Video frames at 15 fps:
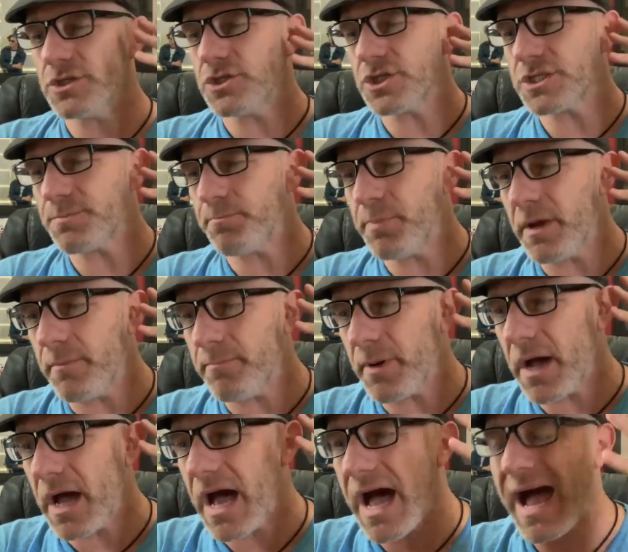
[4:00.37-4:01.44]

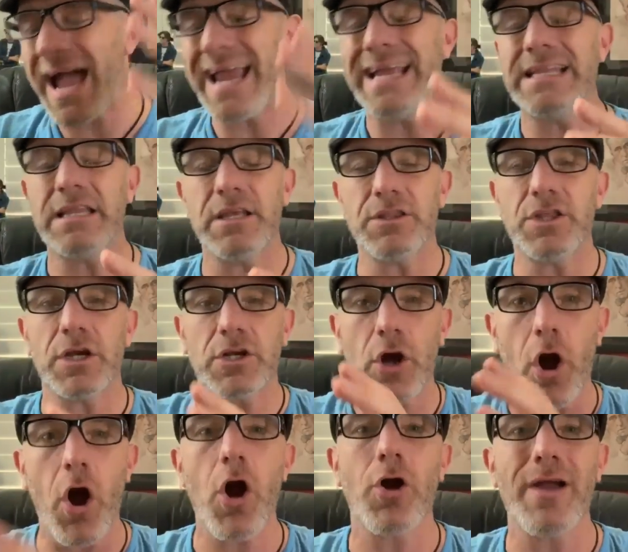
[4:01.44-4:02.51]
behind the
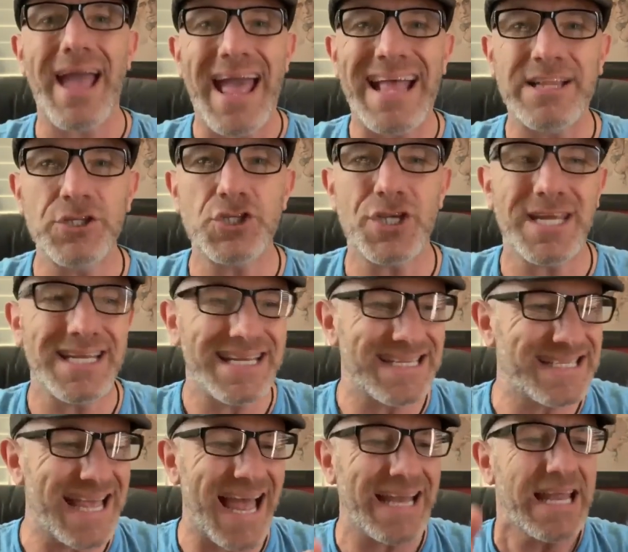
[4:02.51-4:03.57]
car engine is
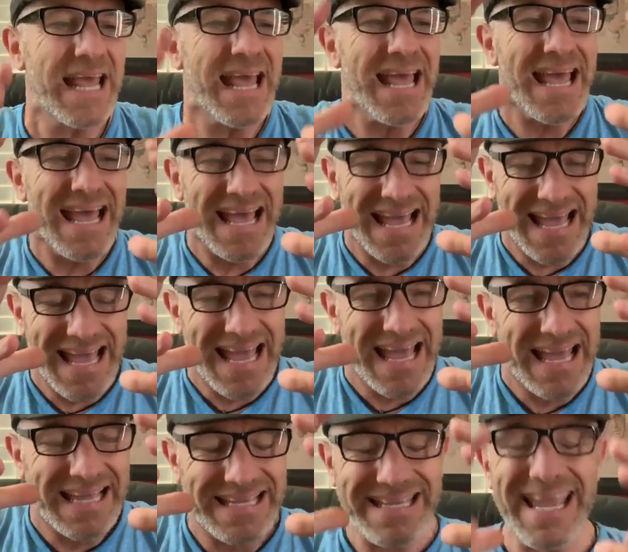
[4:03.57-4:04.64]
that,
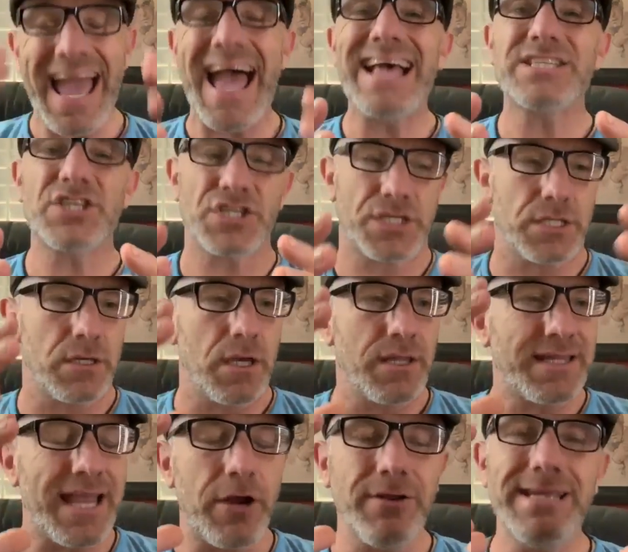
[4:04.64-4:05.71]
yes,
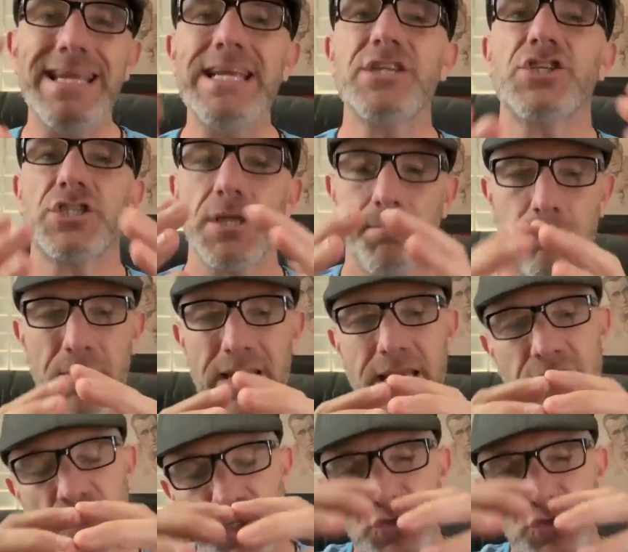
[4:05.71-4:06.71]
there needs to be the